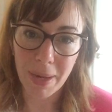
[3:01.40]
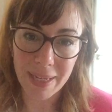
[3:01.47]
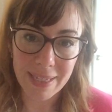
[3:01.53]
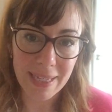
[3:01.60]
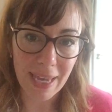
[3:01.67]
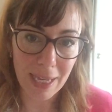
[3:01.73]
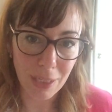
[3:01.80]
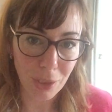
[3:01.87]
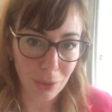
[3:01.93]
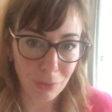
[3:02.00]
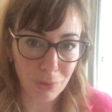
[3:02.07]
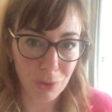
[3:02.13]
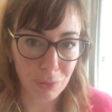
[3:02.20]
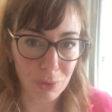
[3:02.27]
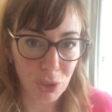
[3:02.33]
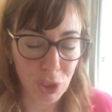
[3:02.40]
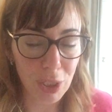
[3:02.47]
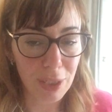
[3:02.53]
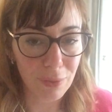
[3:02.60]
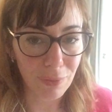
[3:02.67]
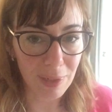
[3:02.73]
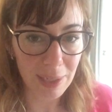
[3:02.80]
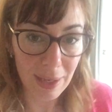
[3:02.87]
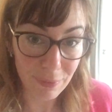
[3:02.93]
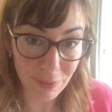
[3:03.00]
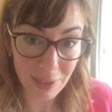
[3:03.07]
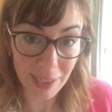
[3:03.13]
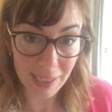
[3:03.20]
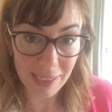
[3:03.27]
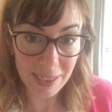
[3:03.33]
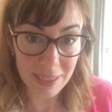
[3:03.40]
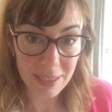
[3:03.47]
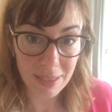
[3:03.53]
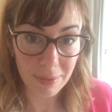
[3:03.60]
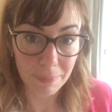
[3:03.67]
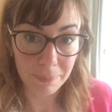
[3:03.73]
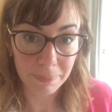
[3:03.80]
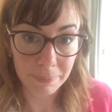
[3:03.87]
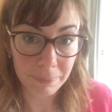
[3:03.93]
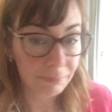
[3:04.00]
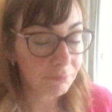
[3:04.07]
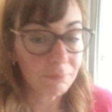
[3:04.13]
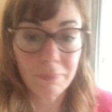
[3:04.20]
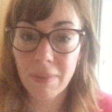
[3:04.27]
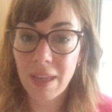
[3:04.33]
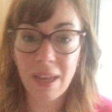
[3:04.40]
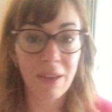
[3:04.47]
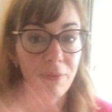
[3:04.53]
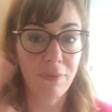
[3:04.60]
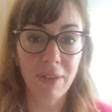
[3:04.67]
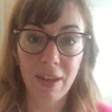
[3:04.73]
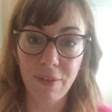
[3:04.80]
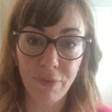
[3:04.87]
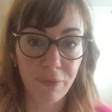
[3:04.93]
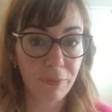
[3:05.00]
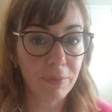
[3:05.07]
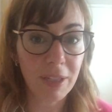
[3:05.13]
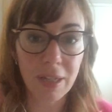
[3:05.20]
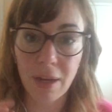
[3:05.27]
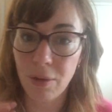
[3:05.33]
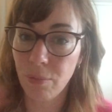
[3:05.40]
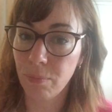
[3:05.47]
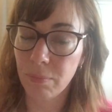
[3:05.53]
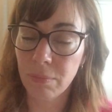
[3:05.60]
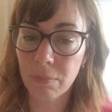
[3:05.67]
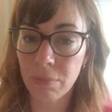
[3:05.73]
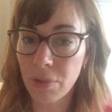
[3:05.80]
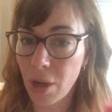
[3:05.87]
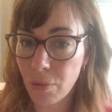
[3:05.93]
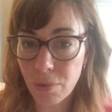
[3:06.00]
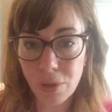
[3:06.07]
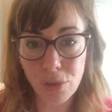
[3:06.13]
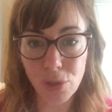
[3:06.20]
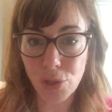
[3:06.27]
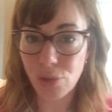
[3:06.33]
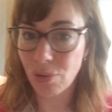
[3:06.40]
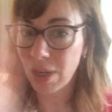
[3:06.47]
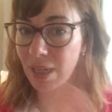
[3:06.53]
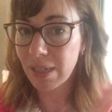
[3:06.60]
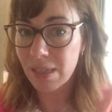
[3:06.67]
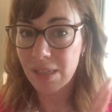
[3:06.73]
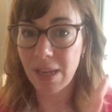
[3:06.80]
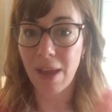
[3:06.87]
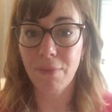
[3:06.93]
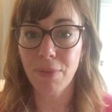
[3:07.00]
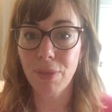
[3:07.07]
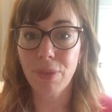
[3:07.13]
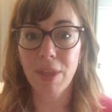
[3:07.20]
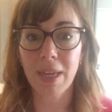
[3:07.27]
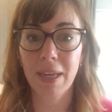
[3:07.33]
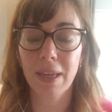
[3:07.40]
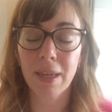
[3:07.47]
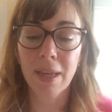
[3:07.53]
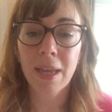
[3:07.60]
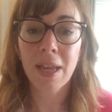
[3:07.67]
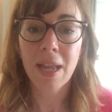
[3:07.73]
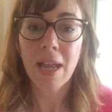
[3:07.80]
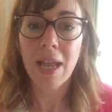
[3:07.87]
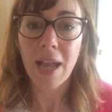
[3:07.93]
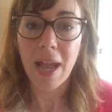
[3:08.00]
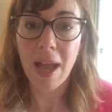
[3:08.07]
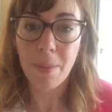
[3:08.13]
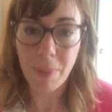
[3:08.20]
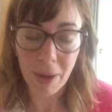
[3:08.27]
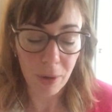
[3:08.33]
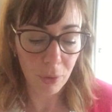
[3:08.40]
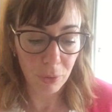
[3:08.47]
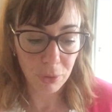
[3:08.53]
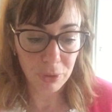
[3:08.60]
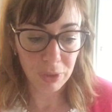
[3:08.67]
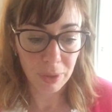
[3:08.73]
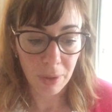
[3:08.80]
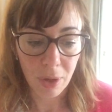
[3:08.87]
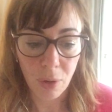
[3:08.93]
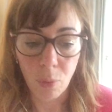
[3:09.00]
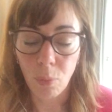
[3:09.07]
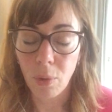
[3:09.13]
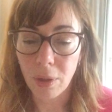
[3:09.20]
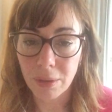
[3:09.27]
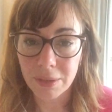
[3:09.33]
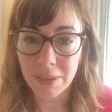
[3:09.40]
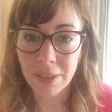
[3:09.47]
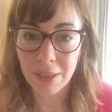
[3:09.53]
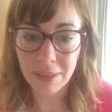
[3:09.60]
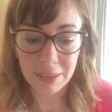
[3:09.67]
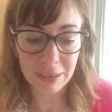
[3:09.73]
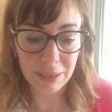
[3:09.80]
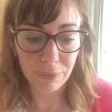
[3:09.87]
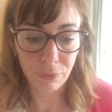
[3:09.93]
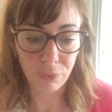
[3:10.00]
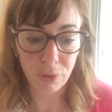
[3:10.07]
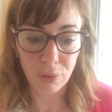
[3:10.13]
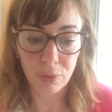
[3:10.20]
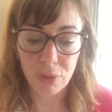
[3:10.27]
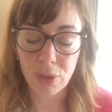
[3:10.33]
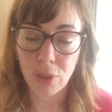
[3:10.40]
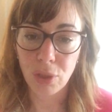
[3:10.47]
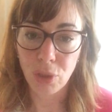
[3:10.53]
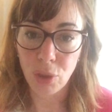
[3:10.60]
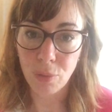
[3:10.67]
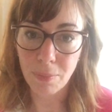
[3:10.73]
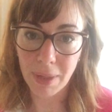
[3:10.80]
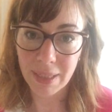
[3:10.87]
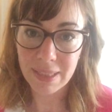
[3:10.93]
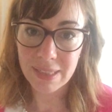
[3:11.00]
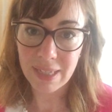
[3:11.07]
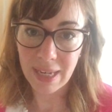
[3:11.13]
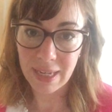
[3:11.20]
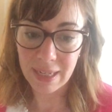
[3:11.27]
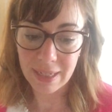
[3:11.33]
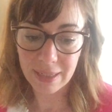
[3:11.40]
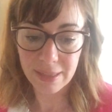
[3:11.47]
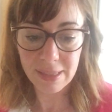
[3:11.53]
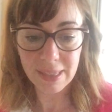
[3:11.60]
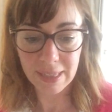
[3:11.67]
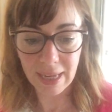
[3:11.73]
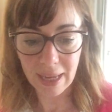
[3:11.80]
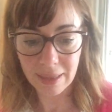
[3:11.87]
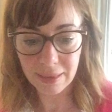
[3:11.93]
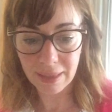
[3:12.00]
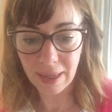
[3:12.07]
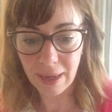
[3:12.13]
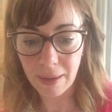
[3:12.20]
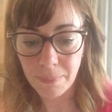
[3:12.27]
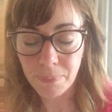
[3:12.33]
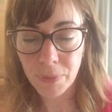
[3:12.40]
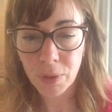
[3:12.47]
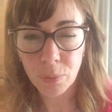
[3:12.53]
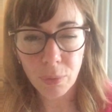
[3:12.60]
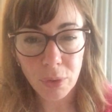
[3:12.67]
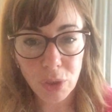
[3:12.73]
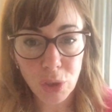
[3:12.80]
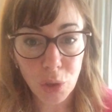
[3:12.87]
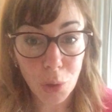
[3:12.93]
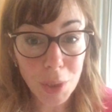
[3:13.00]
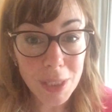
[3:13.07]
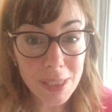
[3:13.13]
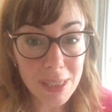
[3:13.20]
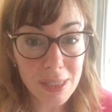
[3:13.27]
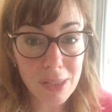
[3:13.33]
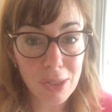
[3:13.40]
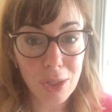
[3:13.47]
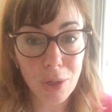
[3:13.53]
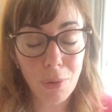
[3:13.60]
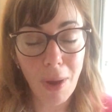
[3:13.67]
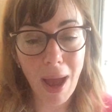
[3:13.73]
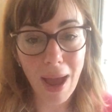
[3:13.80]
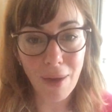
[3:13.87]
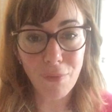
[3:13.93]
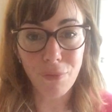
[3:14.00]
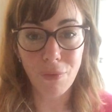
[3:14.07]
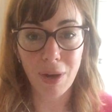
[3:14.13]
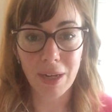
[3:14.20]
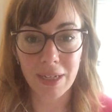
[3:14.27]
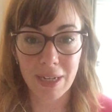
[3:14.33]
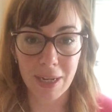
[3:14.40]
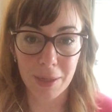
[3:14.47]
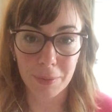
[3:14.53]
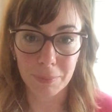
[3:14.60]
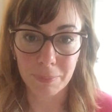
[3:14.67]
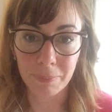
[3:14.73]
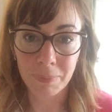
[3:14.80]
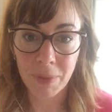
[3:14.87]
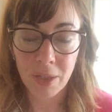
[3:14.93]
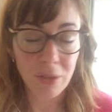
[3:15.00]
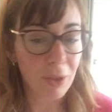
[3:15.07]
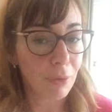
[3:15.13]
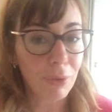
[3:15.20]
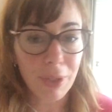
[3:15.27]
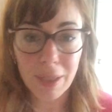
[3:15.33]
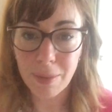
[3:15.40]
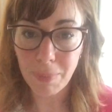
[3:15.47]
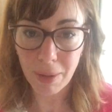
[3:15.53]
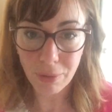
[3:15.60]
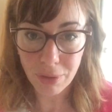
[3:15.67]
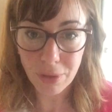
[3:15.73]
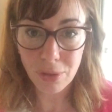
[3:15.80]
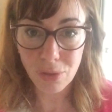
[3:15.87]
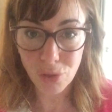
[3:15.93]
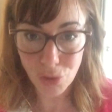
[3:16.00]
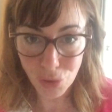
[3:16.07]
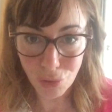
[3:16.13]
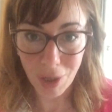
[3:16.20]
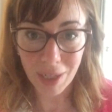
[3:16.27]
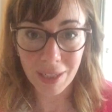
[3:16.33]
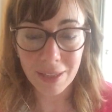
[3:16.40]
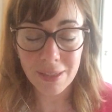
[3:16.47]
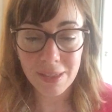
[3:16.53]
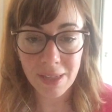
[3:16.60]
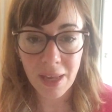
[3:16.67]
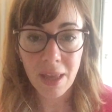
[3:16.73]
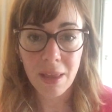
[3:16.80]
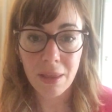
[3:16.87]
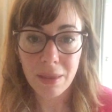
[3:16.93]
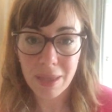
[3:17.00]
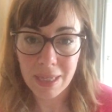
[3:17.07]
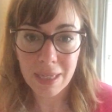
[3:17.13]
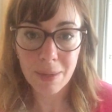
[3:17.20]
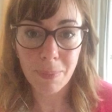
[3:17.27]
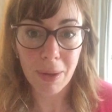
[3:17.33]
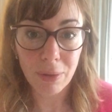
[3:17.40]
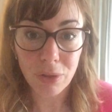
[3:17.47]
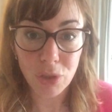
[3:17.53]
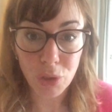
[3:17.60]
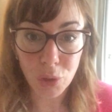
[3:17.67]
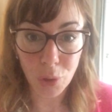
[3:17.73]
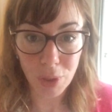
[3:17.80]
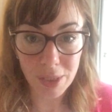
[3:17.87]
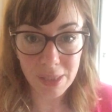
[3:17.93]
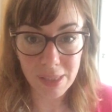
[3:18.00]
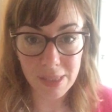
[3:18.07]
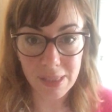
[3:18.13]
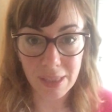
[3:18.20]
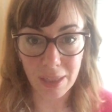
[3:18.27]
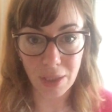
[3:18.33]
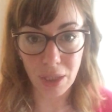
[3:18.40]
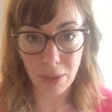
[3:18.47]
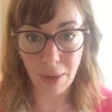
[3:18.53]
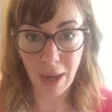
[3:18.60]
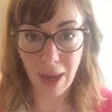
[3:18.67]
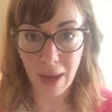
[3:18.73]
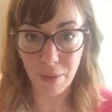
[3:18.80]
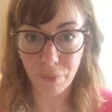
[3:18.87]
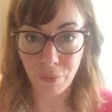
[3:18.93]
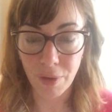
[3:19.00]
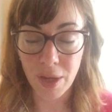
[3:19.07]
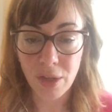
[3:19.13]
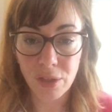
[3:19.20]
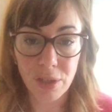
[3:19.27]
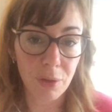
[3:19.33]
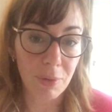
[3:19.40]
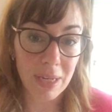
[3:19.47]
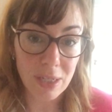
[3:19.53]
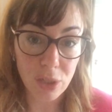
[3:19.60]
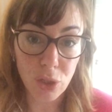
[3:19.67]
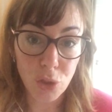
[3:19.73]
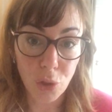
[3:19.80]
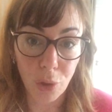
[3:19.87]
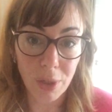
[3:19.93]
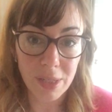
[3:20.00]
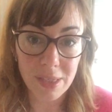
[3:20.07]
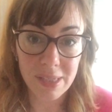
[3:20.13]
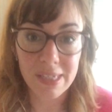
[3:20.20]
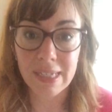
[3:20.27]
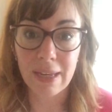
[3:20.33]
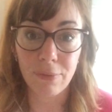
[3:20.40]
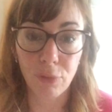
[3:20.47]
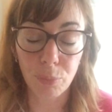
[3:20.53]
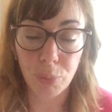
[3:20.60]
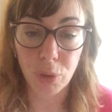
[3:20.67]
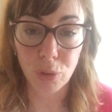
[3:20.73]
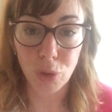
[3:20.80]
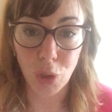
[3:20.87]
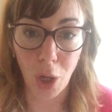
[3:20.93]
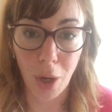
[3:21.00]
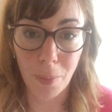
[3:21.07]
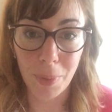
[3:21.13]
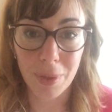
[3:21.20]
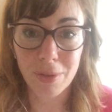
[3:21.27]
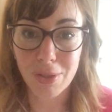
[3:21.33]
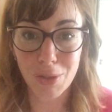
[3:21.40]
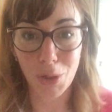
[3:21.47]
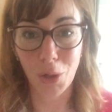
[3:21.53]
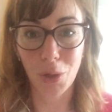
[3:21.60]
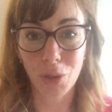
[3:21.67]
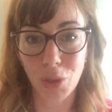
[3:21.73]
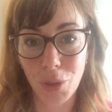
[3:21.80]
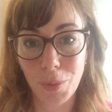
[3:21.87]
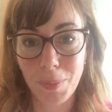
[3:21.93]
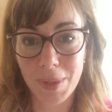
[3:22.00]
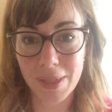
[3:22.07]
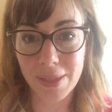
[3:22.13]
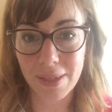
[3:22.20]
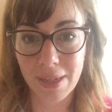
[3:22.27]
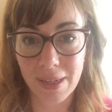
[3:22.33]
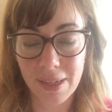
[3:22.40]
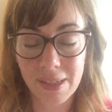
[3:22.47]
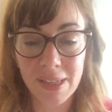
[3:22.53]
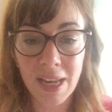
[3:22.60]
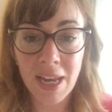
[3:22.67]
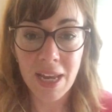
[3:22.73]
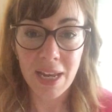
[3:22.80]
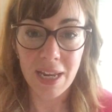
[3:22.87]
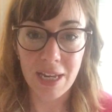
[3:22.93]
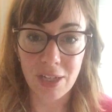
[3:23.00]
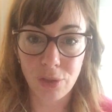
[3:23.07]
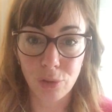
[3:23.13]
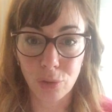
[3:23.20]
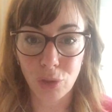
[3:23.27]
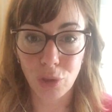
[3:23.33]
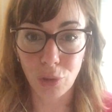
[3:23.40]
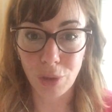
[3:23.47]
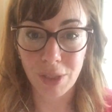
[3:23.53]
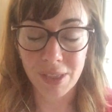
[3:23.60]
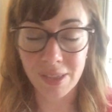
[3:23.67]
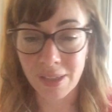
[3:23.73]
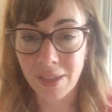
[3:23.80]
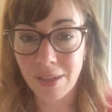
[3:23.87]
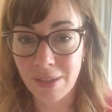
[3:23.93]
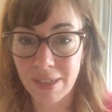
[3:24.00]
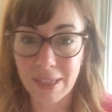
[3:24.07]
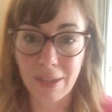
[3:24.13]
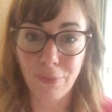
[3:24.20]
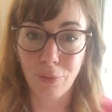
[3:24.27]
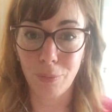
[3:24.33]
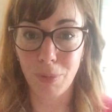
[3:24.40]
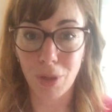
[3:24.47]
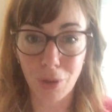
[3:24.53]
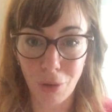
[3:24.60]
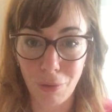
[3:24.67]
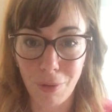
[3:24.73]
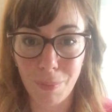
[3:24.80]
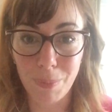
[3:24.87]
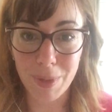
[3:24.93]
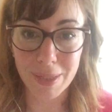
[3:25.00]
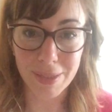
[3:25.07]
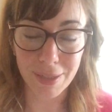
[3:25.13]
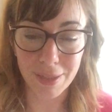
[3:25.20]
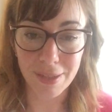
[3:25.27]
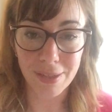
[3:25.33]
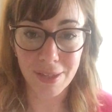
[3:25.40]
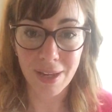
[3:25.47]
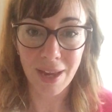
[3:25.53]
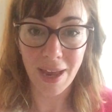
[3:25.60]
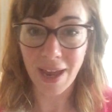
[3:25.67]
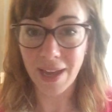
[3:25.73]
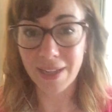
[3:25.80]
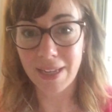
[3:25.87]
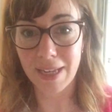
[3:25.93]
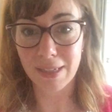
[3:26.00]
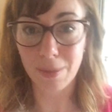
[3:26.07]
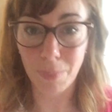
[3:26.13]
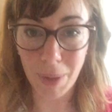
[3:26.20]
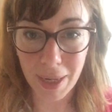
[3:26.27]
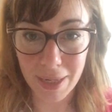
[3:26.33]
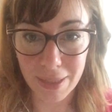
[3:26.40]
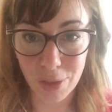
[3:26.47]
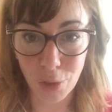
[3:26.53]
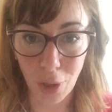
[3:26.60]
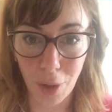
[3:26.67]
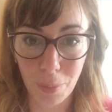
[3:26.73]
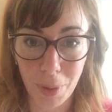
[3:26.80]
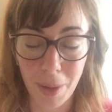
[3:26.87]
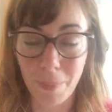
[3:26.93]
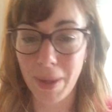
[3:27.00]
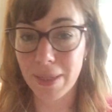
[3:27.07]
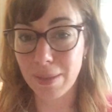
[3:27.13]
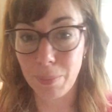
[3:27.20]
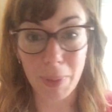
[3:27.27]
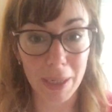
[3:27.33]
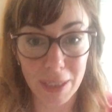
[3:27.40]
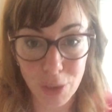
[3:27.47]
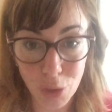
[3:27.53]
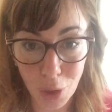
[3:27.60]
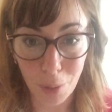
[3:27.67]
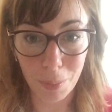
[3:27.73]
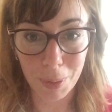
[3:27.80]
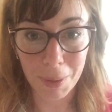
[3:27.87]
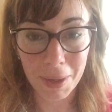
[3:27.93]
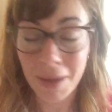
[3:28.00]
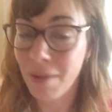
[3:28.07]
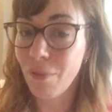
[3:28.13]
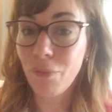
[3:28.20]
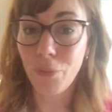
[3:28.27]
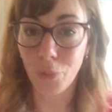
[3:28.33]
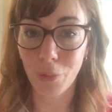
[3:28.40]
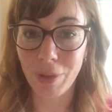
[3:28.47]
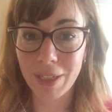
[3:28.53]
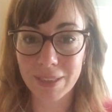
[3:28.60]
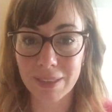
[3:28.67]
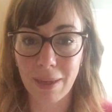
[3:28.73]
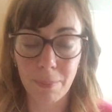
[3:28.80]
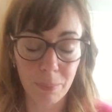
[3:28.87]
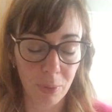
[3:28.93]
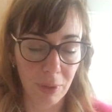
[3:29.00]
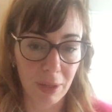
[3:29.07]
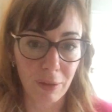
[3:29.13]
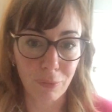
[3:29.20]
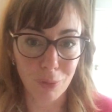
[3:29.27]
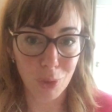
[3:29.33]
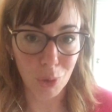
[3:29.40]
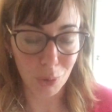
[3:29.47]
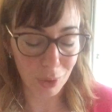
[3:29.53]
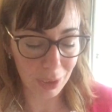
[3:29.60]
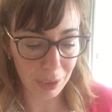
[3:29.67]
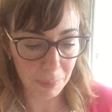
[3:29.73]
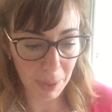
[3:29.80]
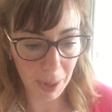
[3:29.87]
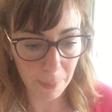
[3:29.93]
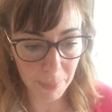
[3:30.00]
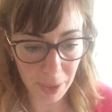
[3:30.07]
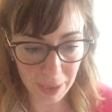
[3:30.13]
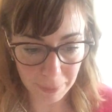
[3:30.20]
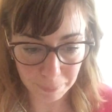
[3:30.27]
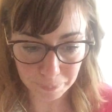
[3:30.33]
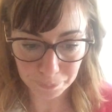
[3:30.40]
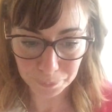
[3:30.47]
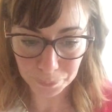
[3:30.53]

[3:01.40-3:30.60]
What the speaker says: might get you to achieve a level 8. If no constraints, have a think about what alternative routes you might take to get there. What choices do you have right now? Don't think about the constraints, think about the choices that you have. So is a choice to give up your job and start a new business? Is your choice to give up your current business and get a paid job, a better paid job? For example, if we're talking about money.